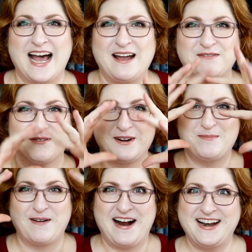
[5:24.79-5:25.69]
I've
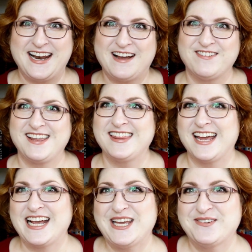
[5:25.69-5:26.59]
rebranded
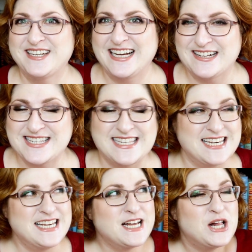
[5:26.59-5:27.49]
everything, you will now
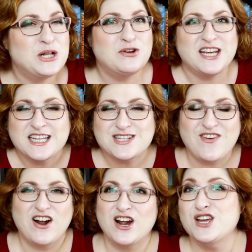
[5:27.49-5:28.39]
see, including this
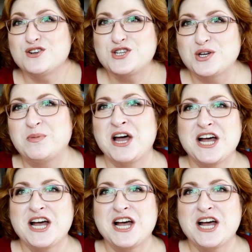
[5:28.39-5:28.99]
very YouTube